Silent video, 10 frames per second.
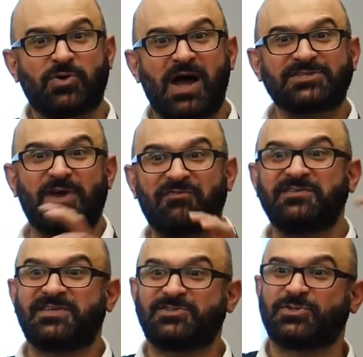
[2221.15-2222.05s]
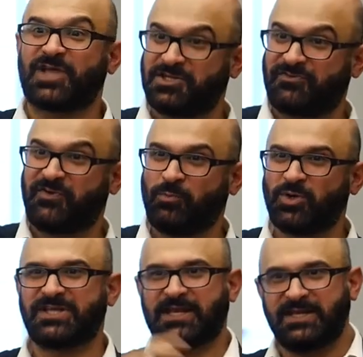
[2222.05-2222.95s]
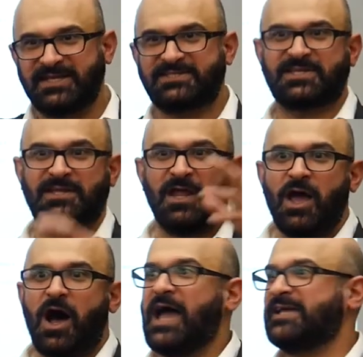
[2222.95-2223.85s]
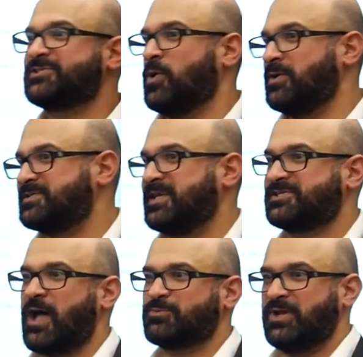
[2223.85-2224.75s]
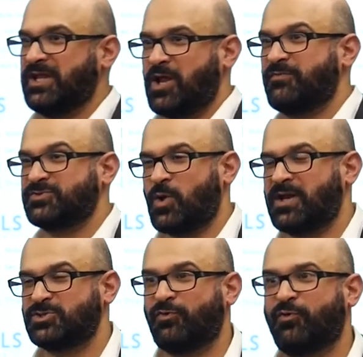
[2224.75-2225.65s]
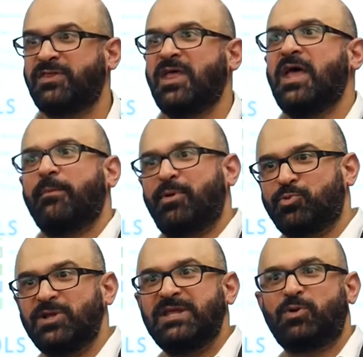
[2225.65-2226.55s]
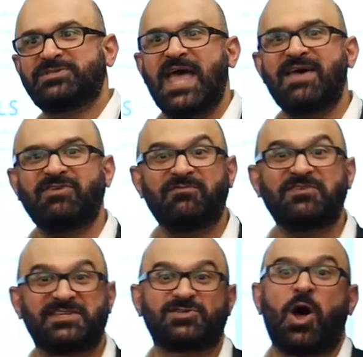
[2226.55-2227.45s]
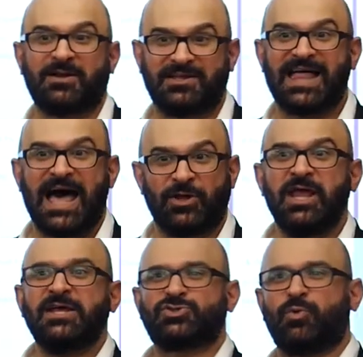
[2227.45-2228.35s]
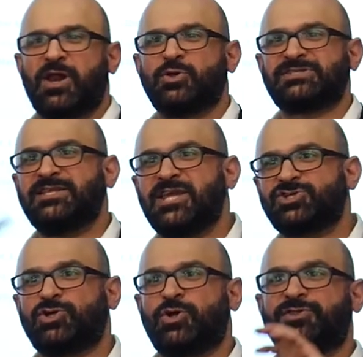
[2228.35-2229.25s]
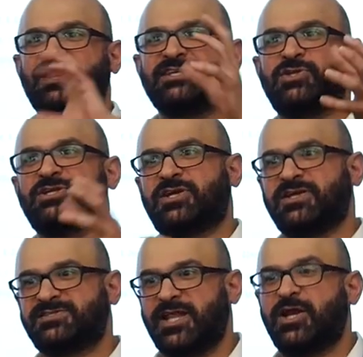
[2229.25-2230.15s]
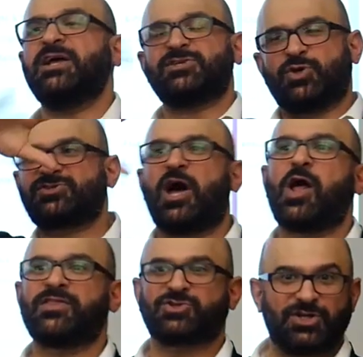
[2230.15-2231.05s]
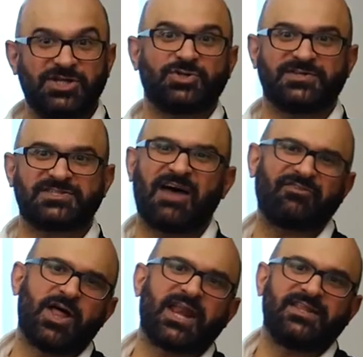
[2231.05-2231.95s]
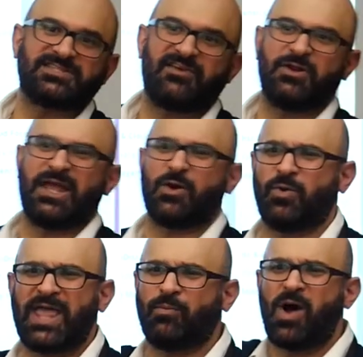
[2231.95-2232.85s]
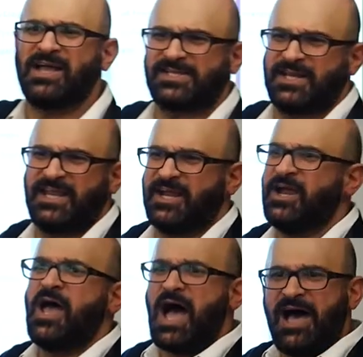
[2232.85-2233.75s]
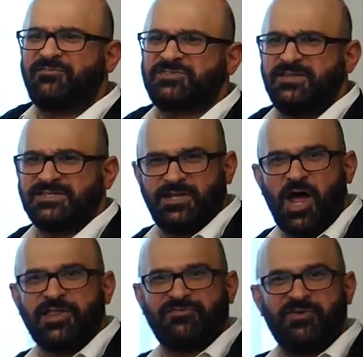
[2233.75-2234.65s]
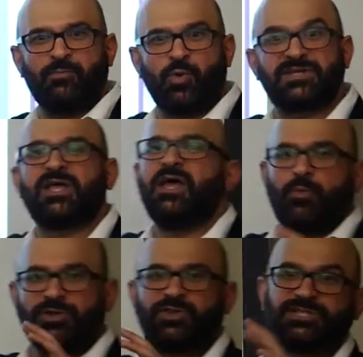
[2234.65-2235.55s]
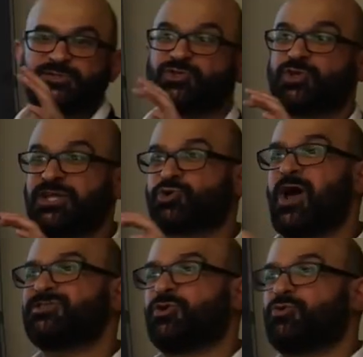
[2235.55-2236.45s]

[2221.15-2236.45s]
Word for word: cross-references those other frameworks like NIST and ISO and CIS Top 20 and so on and so forth, but really puts a heavy emphasis on cloud. So what are those additional things you need to consider? So it's got all the traditional stuff, a lot of the stuff you're like, oh yeah, why is it in here? I've seen this in other frameworks. Well, this is, tries to